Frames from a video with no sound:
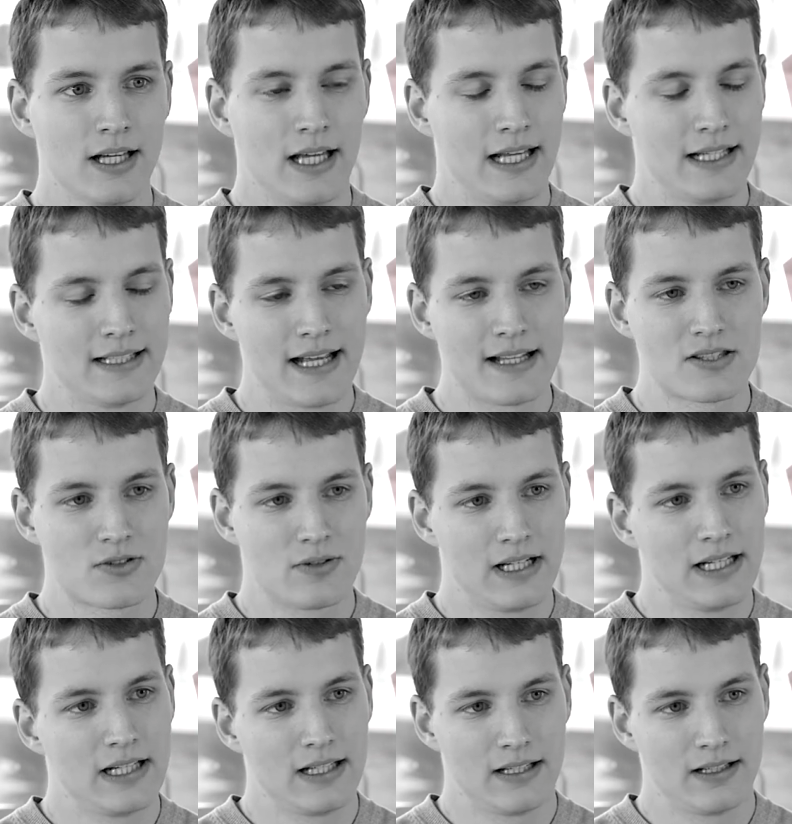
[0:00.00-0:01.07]
And that's
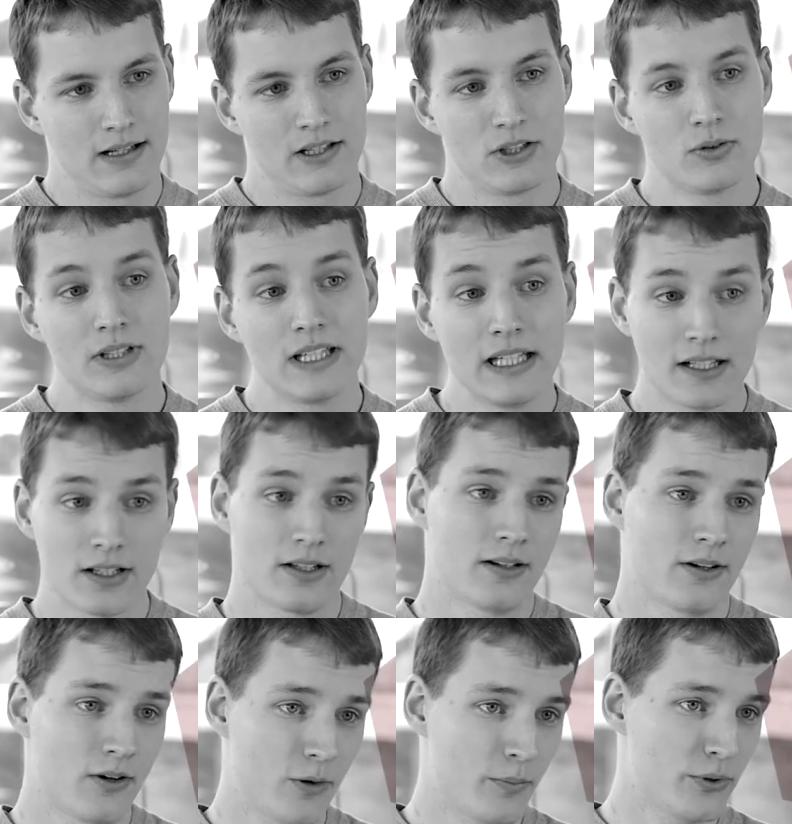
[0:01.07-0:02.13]
really a
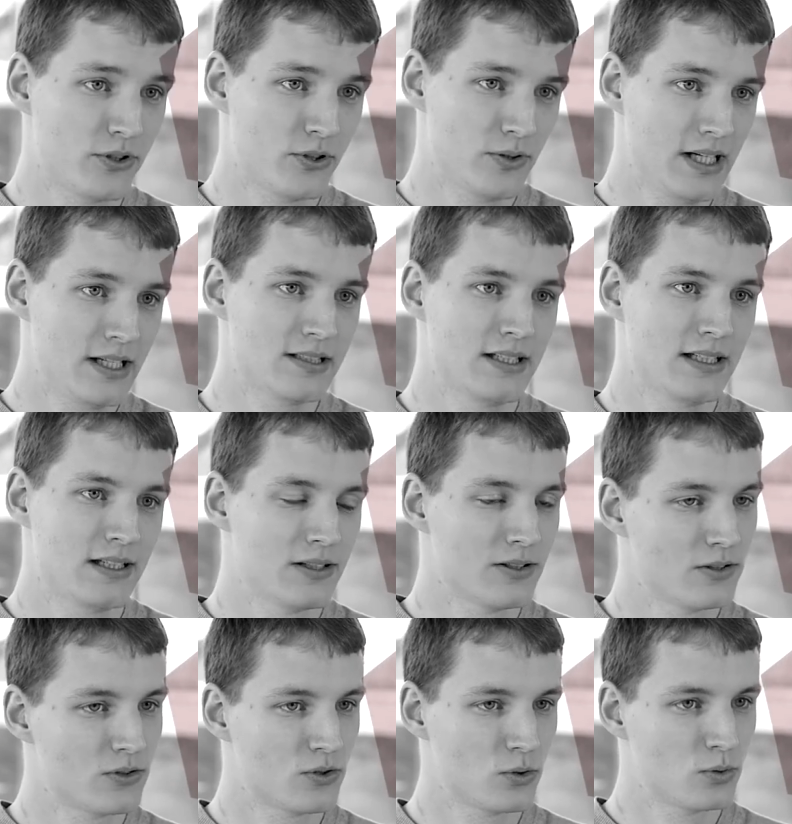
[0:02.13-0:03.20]
unique opportunity
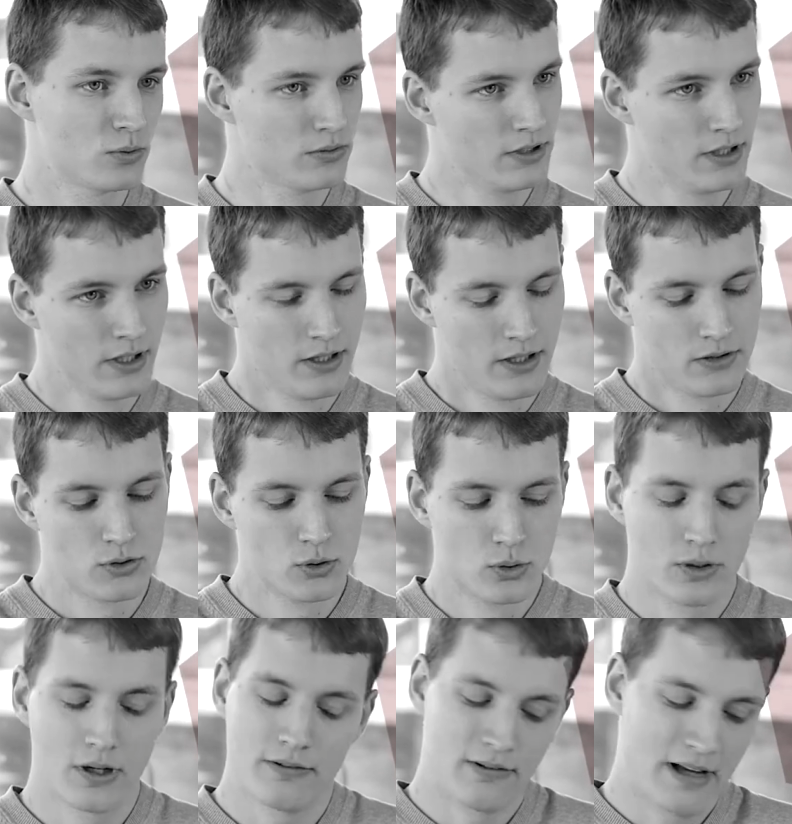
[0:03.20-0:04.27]
to
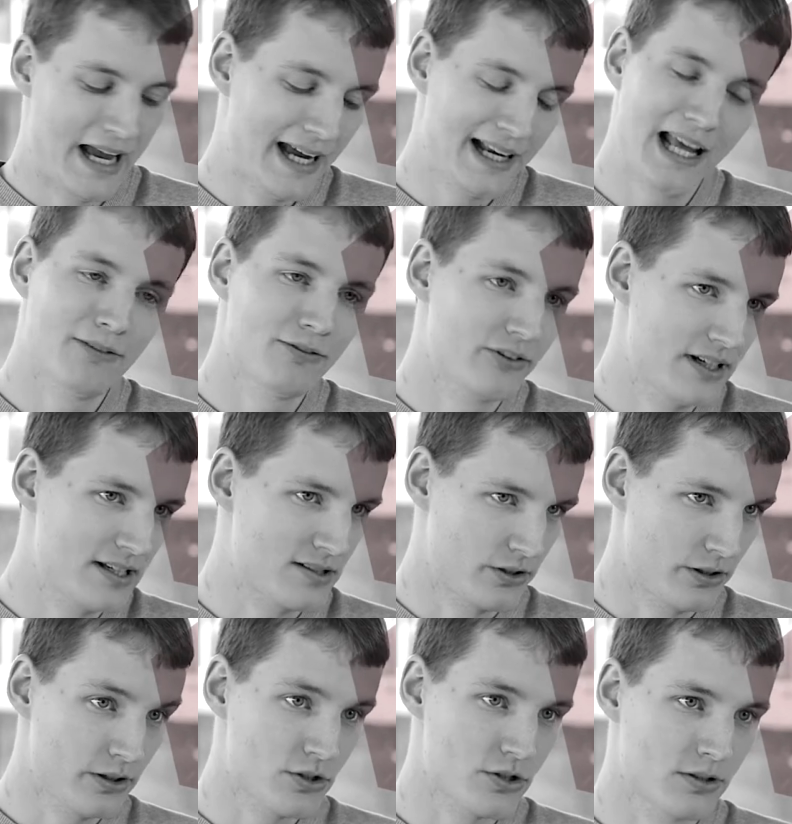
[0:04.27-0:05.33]
do high-level
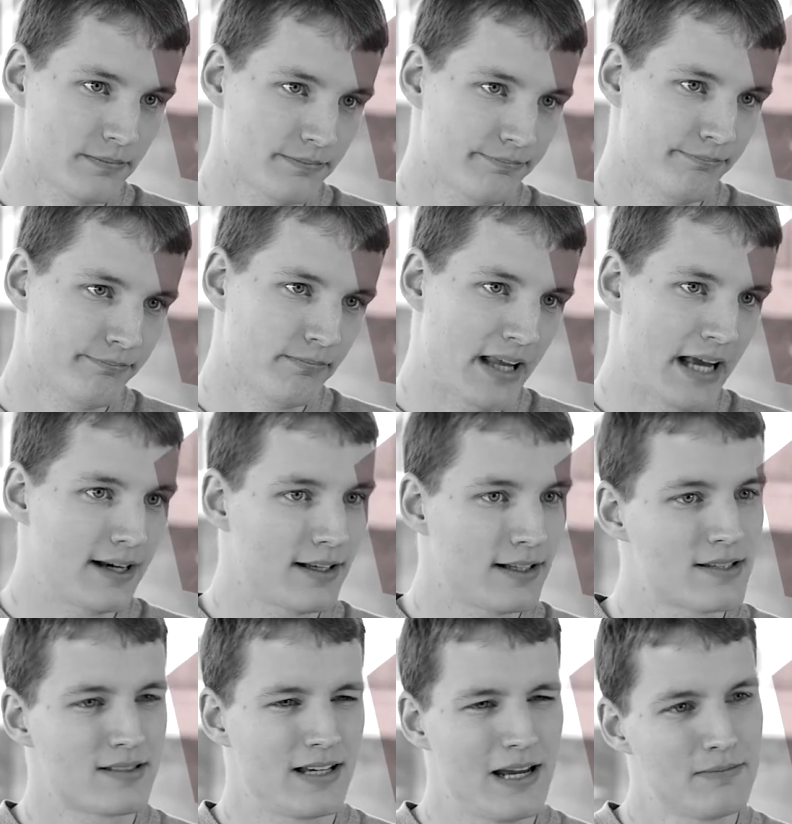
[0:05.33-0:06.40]
research and at
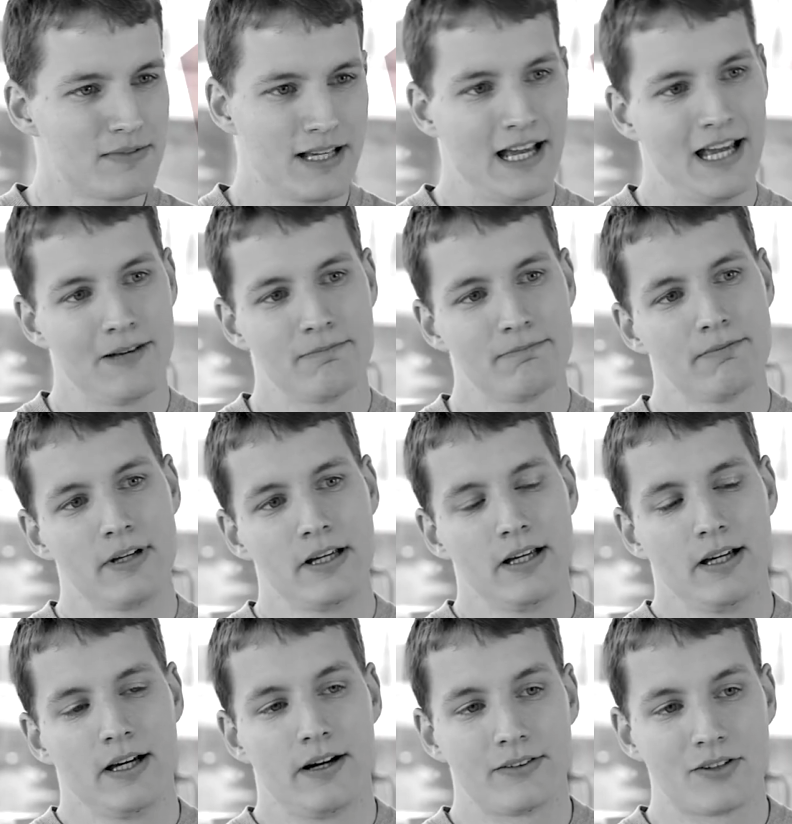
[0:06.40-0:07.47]
the same time
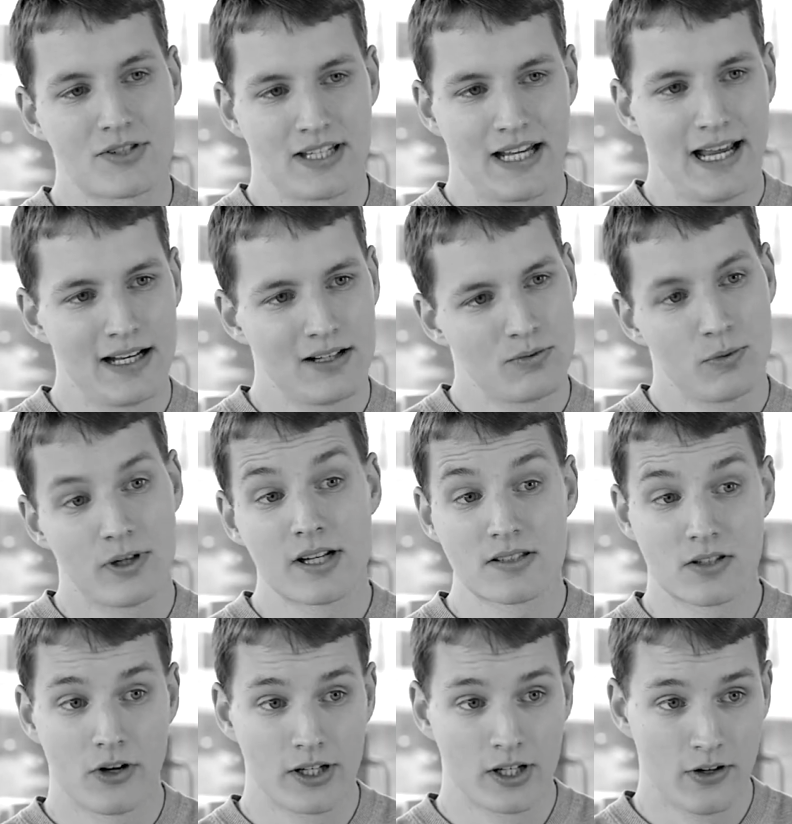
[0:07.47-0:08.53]
understand what is
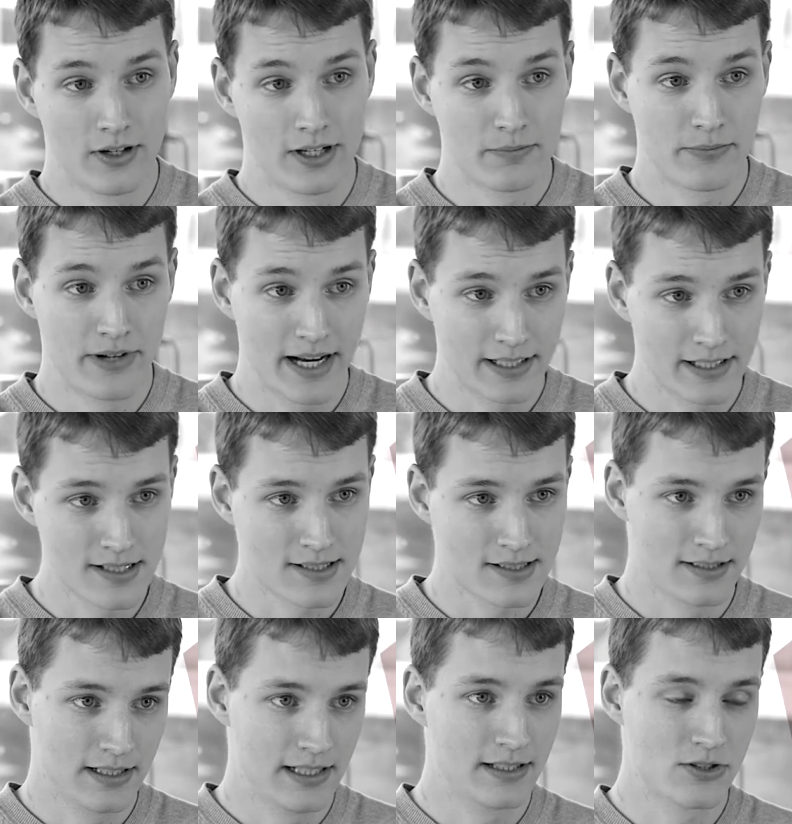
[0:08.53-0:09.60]
going on in
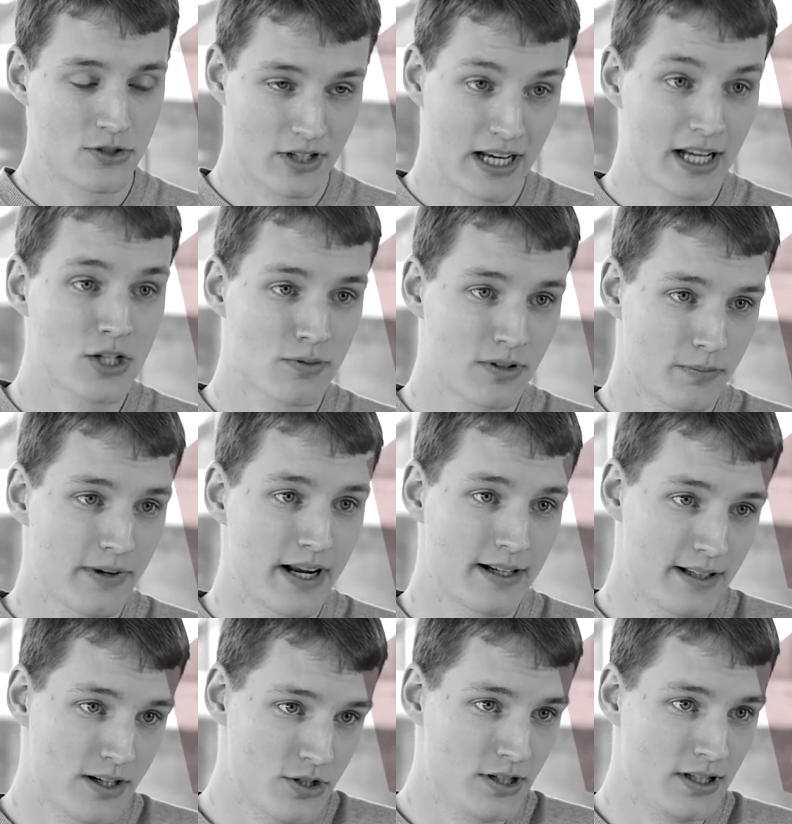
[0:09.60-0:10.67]
practice, exchange with
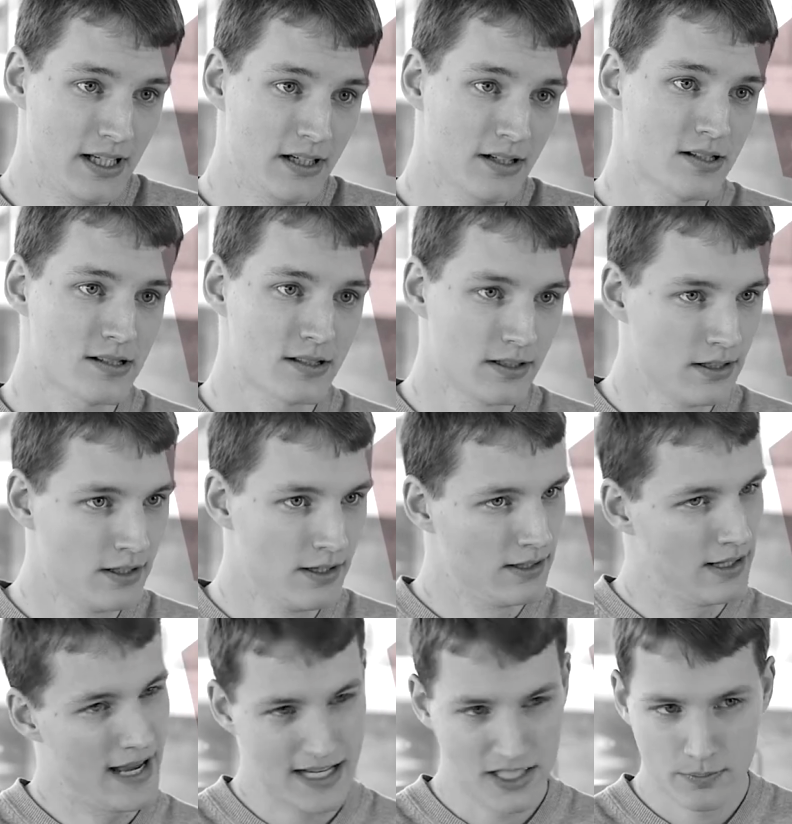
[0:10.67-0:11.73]
practitioners,
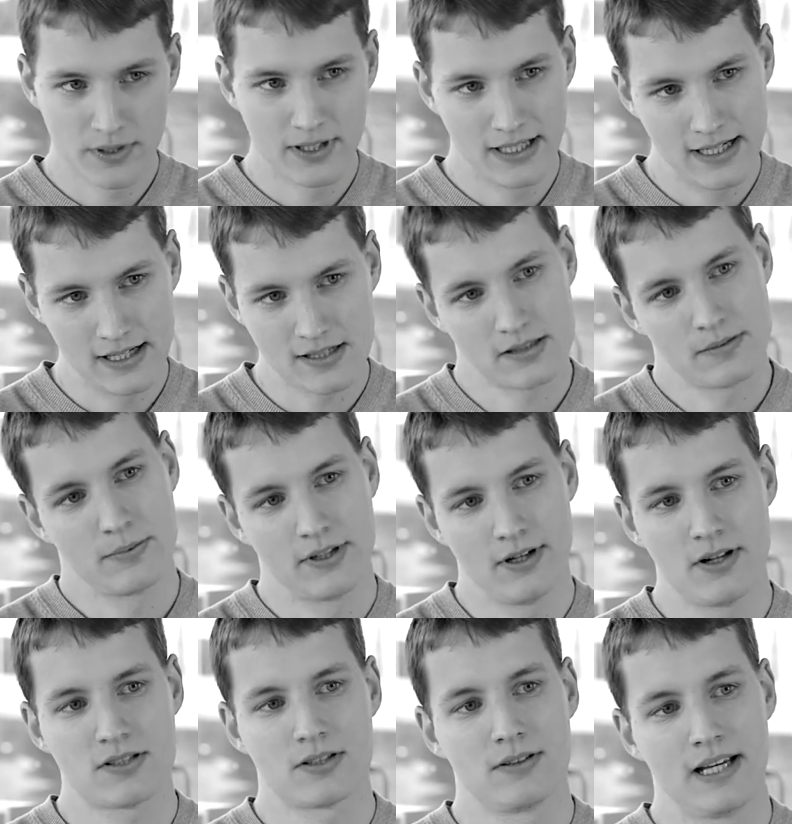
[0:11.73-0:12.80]
expertise, but
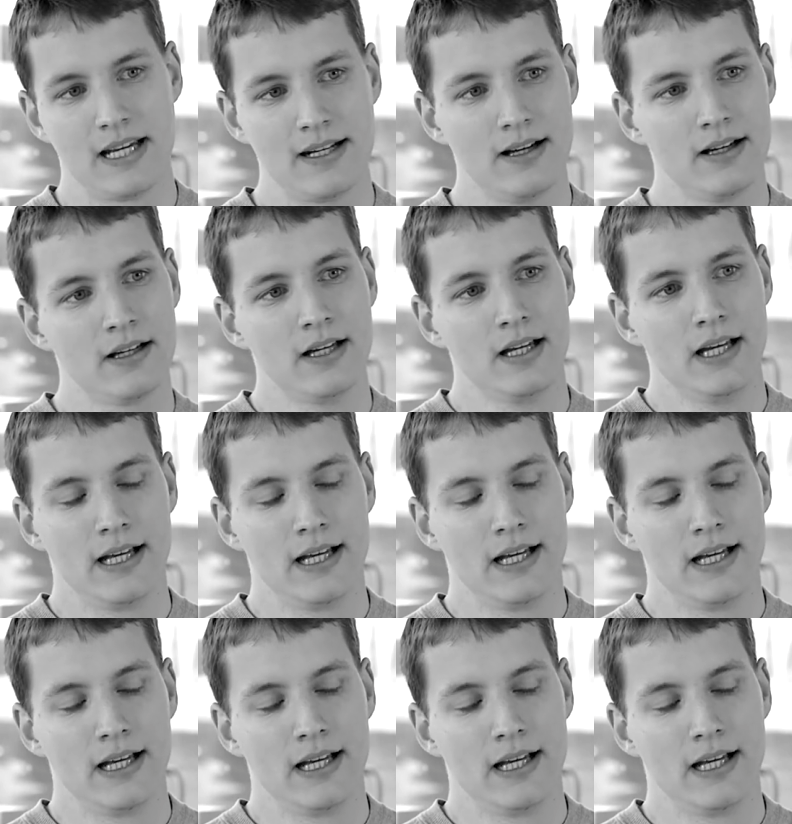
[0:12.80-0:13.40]
also data.